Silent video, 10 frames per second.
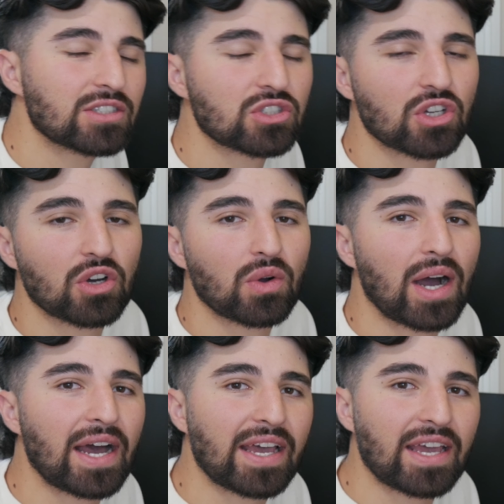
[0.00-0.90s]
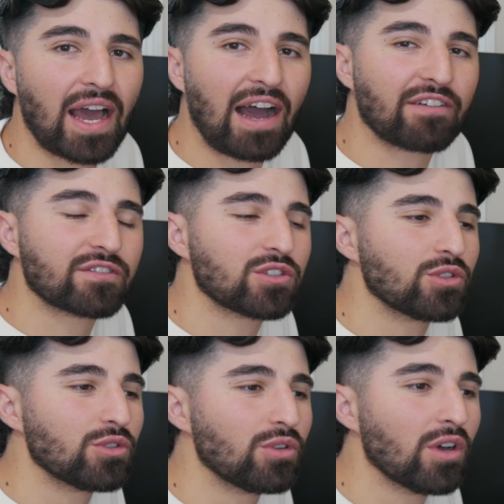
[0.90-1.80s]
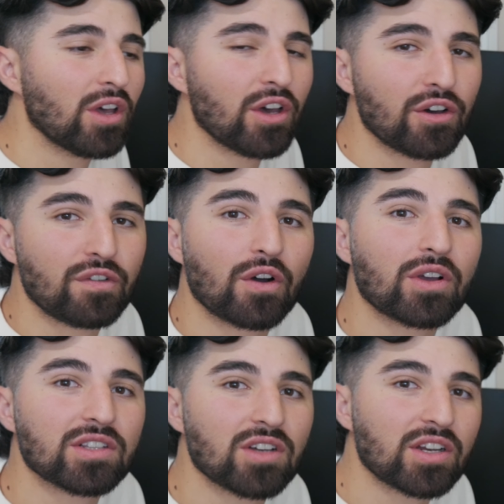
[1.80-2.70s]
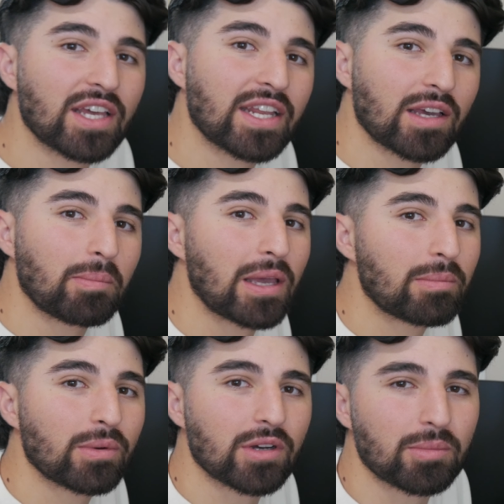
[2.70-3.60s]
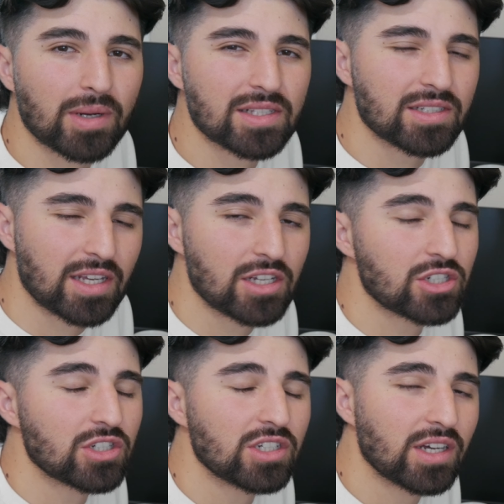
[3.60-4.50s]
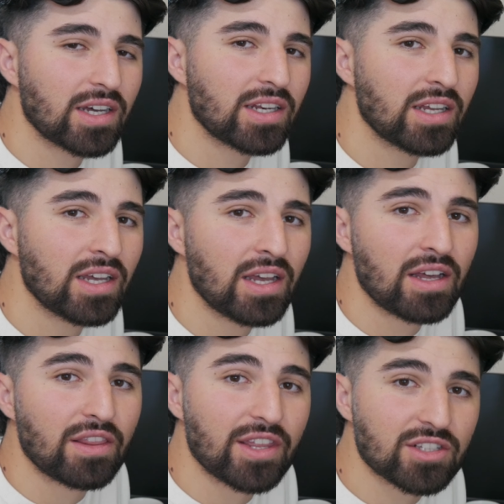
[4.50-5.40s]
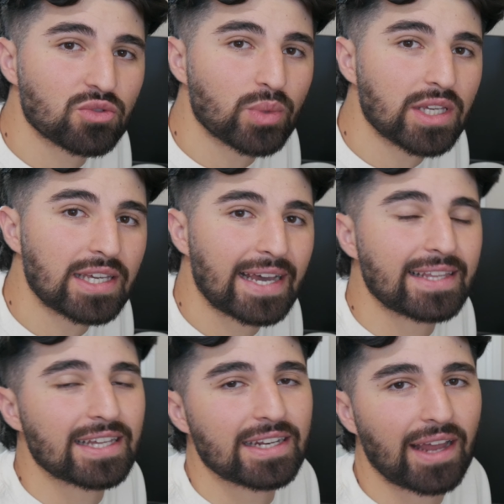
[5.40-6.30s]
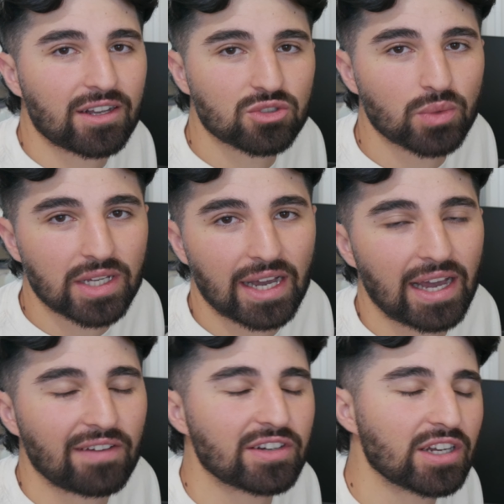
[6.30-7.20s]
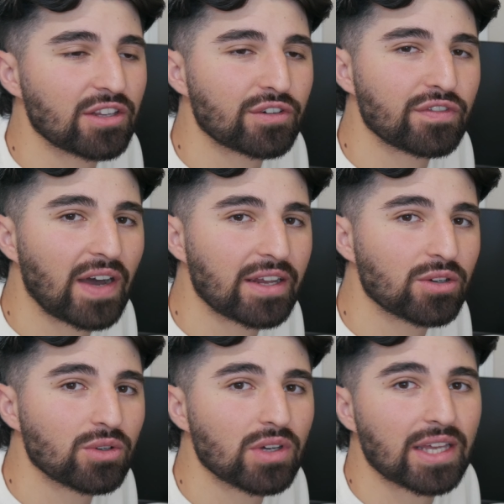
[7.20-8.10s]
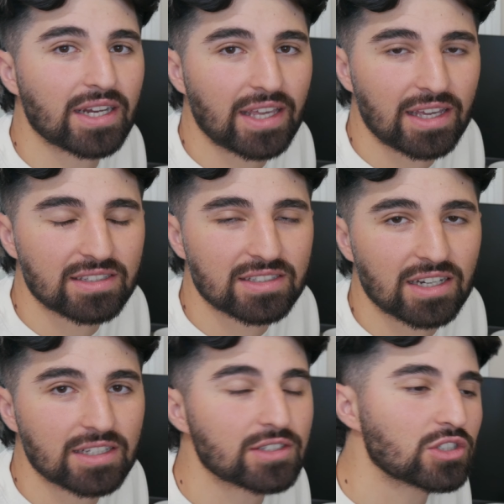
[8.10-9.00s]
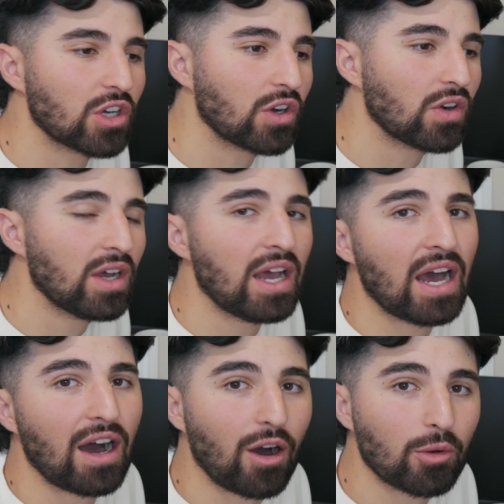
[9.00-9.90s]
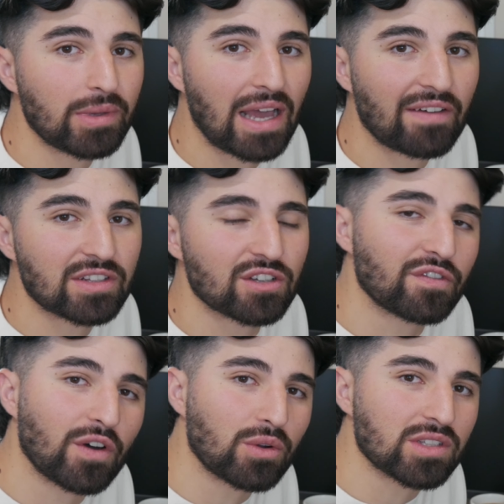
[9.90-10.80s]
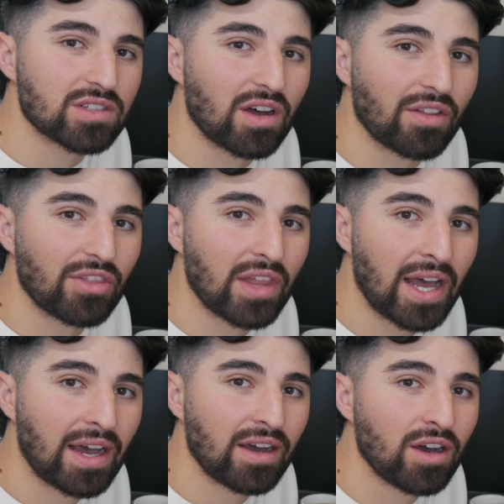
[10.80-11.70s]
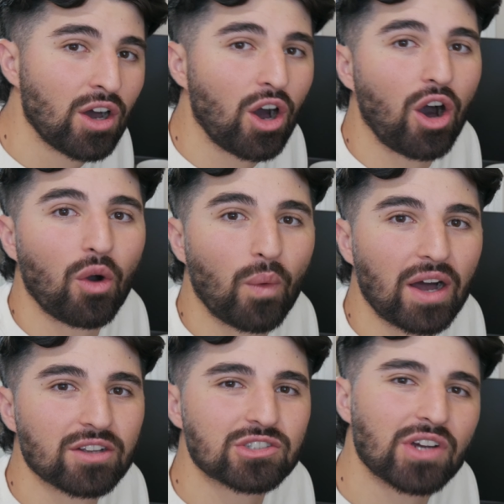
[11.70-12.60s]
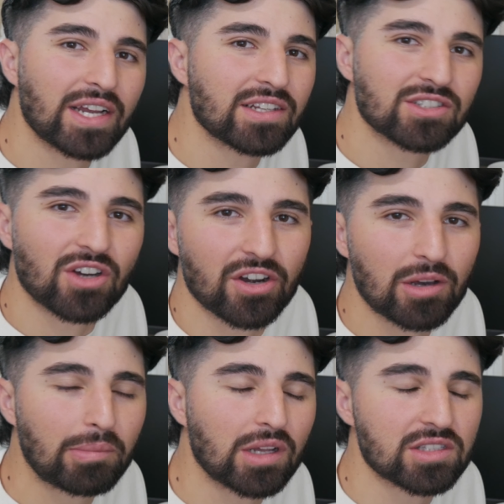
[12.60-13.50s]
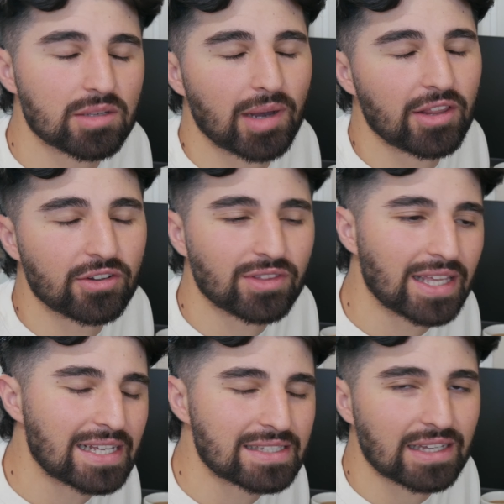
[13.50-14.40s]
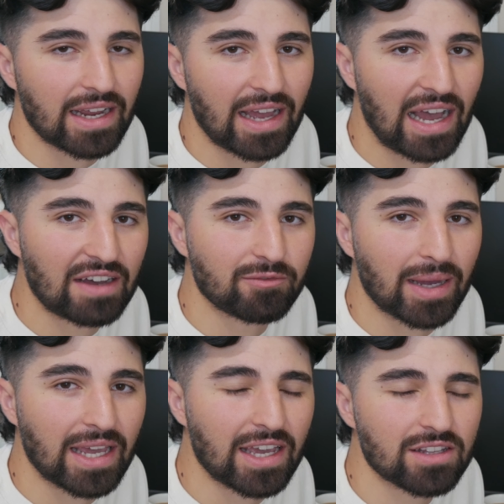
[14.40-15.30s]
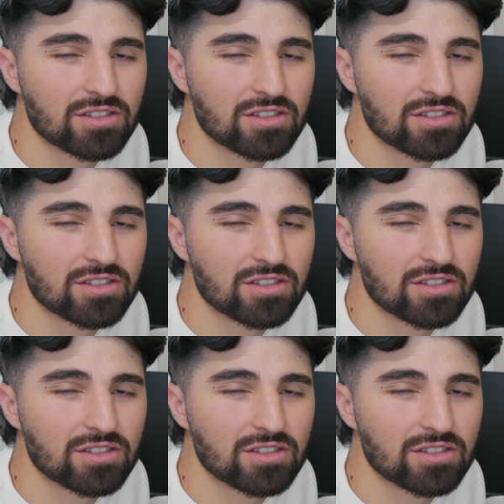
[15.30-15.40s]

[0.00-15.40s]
so I have to focus on getting a paper and a presentation done this week, and then next week I have another final and a case study, so I'll be having to focus on that, all while trying to start up on some other things that I have my hands